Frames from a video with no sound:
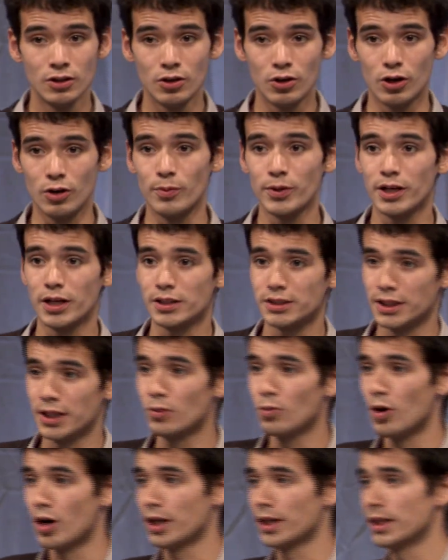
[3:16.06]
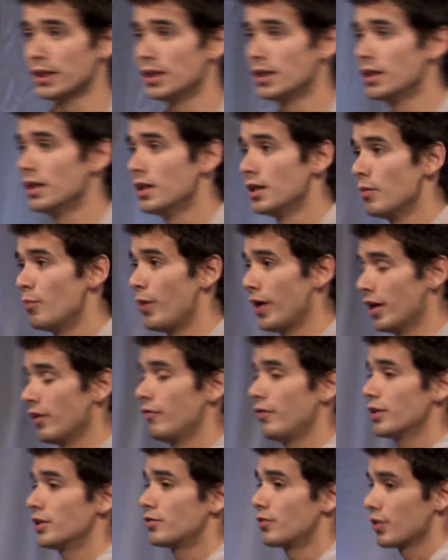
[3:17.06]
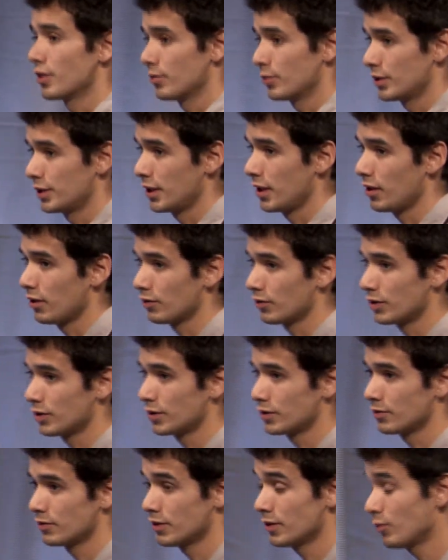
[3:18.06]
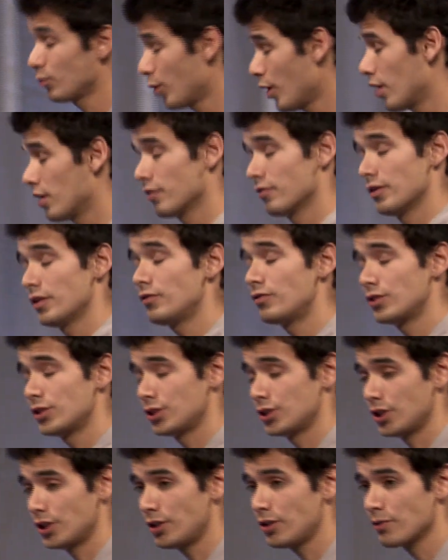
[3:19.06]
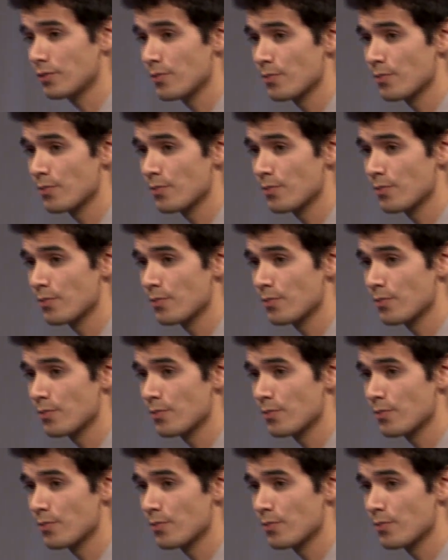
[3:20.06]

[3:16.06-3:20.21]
or because they wanted benefits for themselves. Part of it, for sure.